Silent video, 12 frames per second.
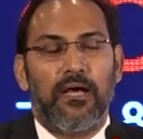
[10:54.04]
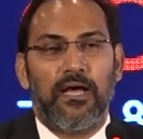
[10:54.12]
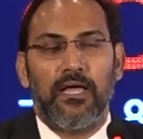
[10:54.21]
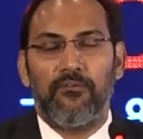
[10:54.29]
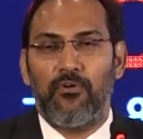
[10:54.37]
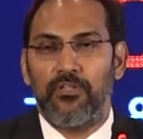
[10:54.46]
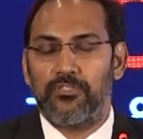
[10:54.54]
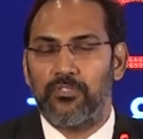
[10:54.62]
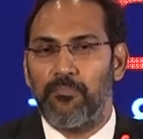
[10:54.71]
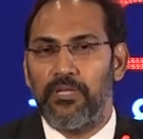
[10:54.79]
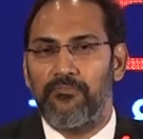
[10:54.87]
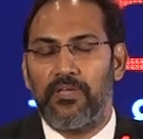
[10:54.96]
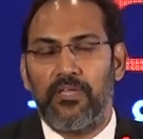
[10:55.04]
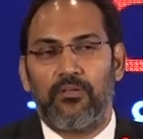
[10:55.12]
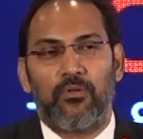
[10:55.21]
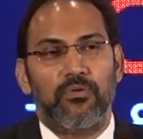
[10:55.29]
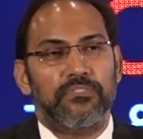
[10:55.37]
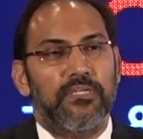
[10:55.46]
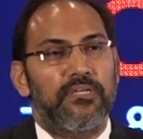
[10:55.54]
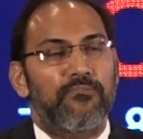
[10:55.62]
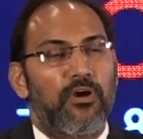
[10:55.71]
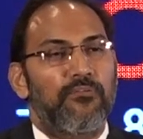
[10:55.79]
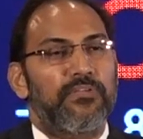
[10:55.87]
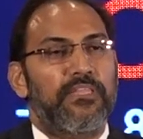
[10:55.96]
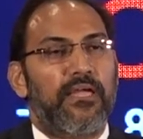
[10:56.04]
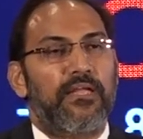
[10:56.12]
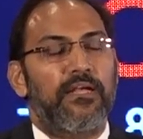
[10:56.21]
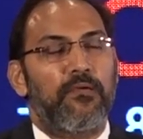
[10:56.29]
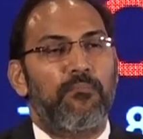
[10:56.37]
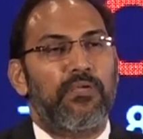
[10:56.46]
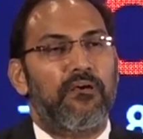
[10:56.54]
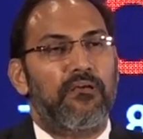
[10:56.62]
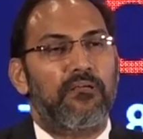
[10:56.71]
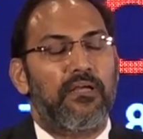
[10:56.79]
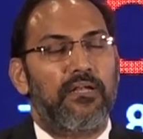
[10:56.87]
I have also been very closely involved with academia,